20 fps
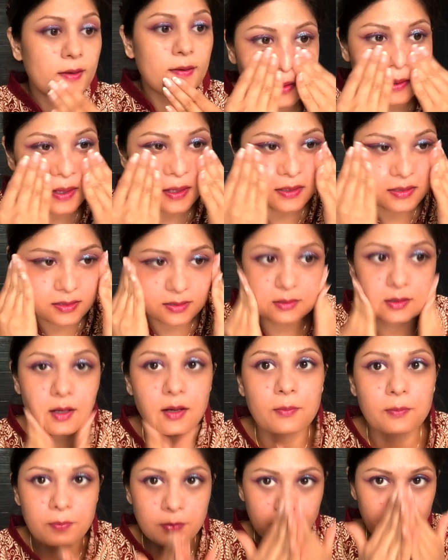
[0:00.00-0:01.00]
as a
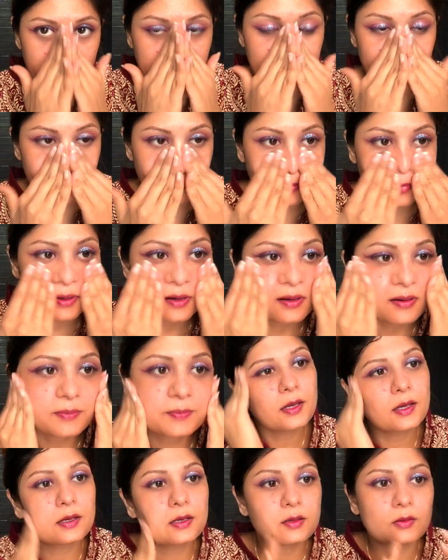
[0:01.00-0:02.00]
primer,
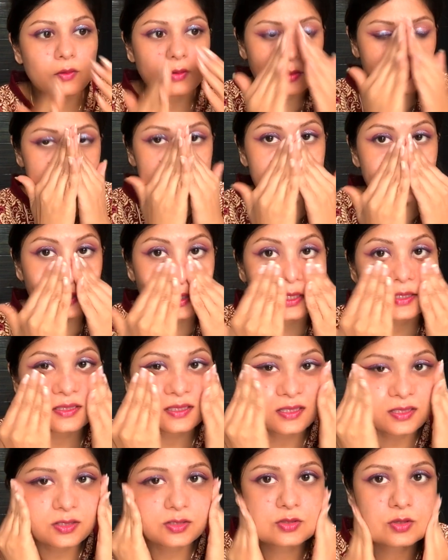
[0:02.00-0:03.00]
and also as a
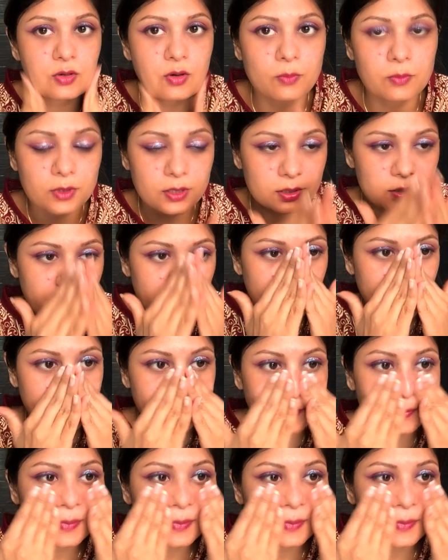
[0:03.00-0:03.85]
strobing cream.